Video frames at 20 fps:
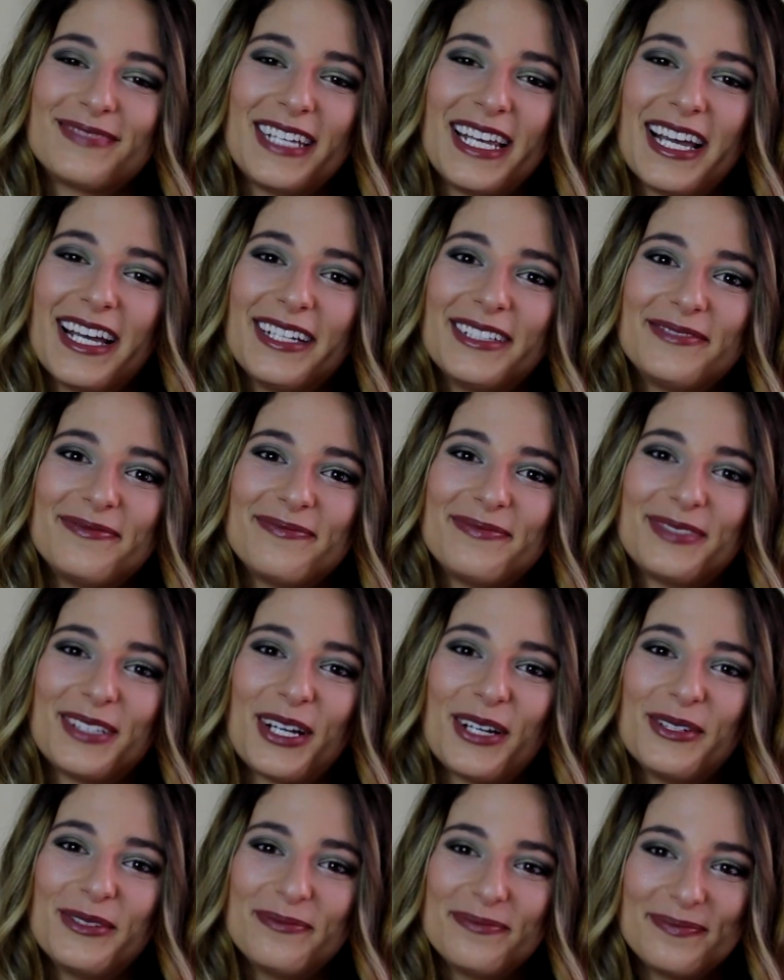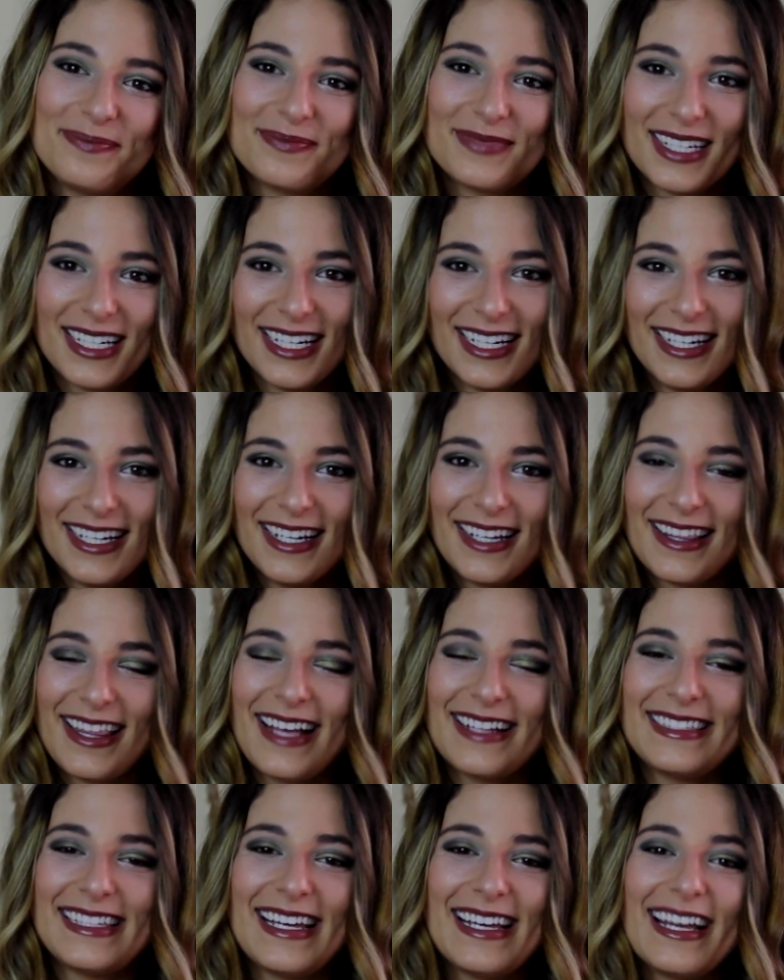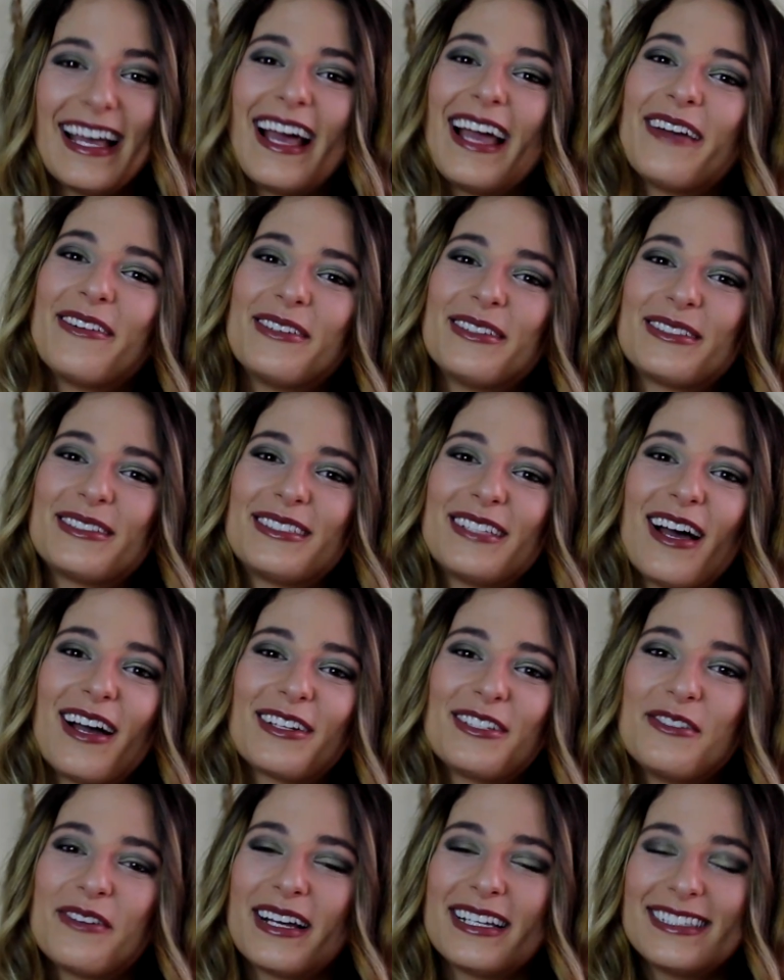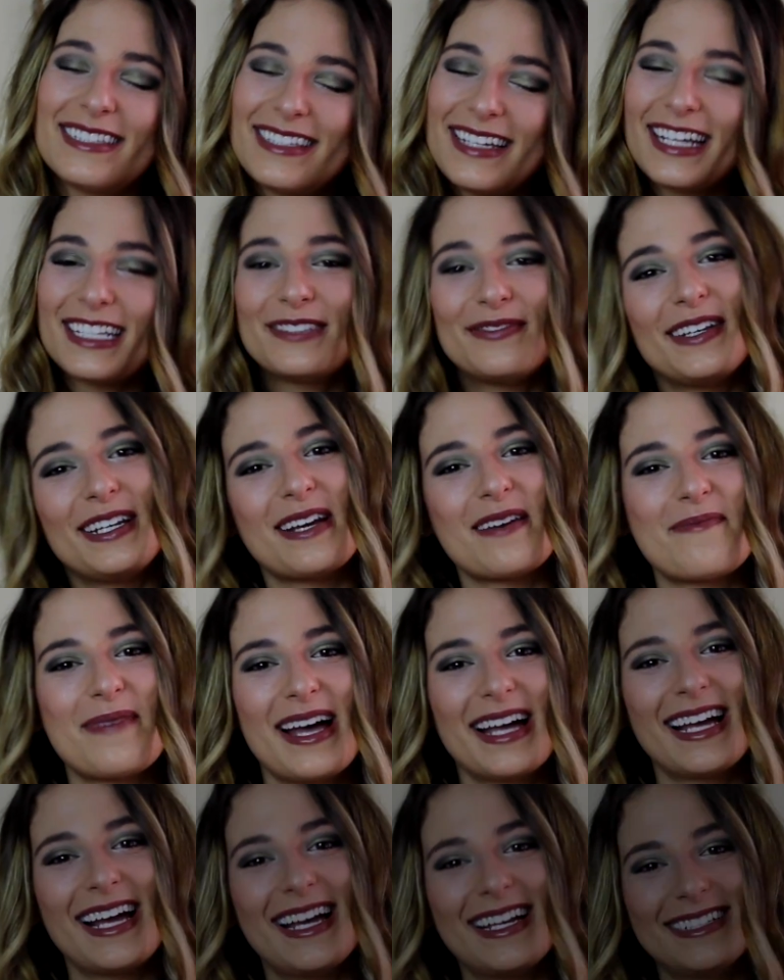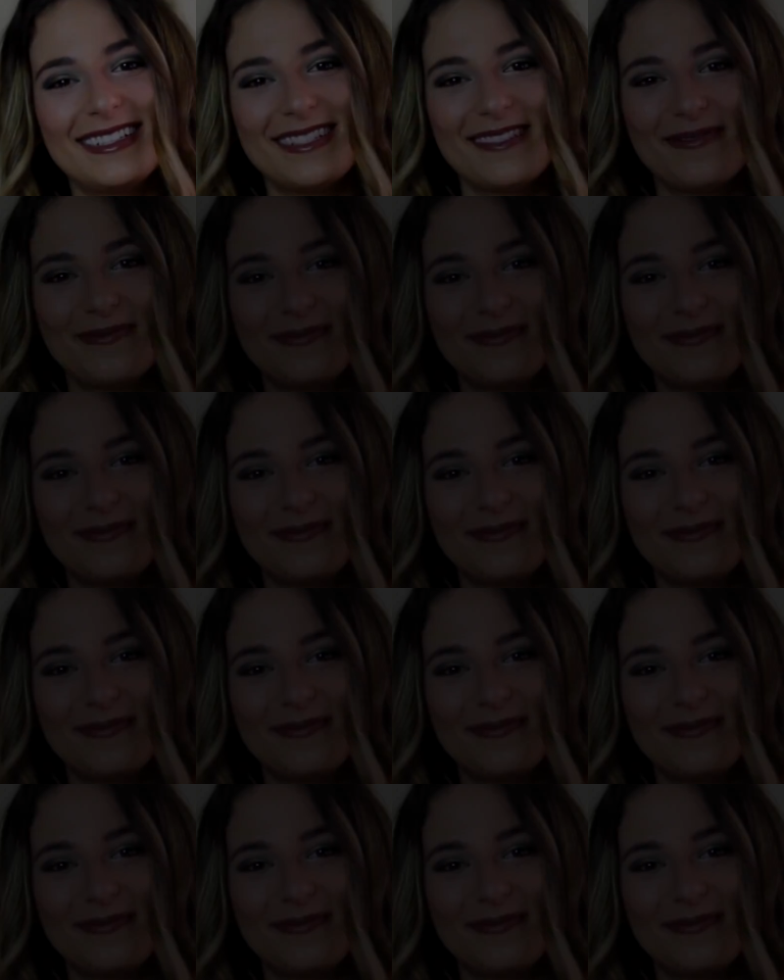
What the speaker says: Yeah, so that's it. I will talk to you guys in the next video. Bye, guys.